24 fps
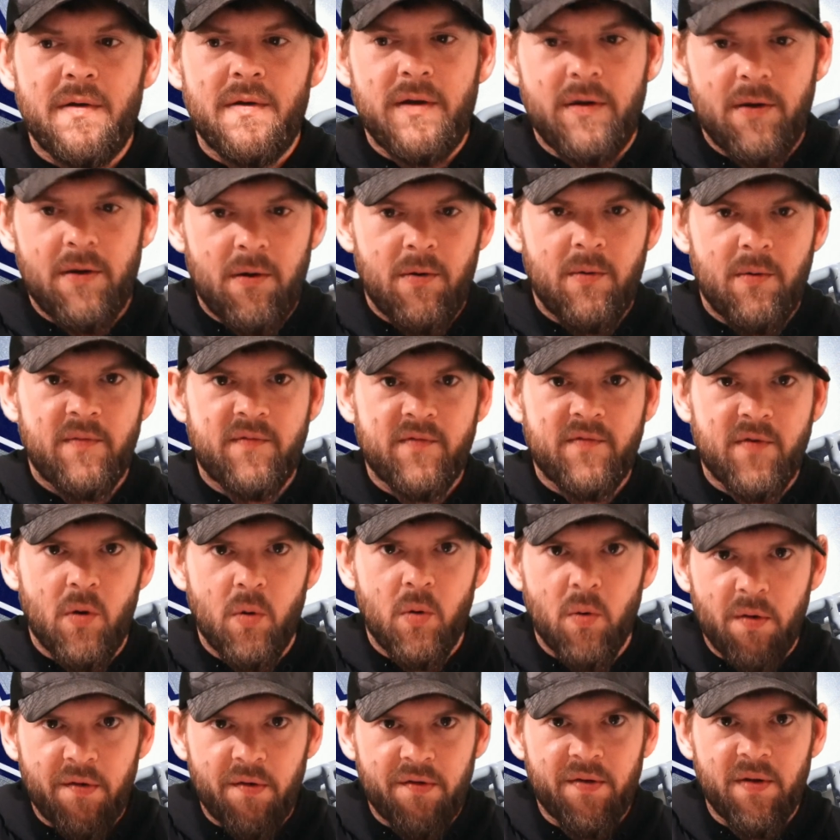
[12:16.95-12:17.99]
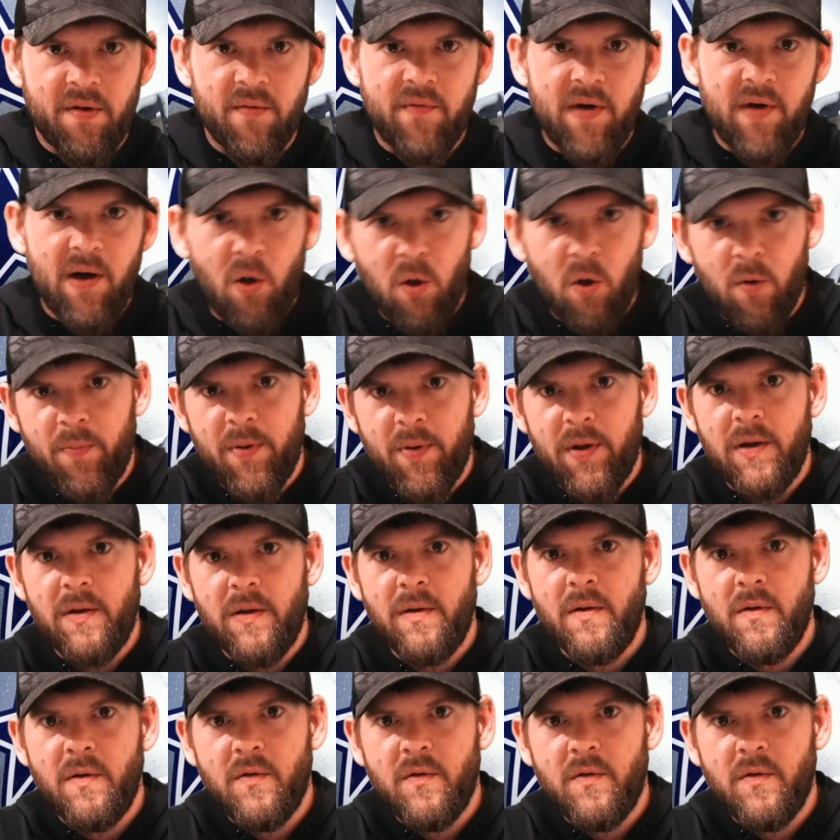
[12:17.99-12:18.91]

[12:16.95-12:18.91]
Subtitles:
you know, of course, developing,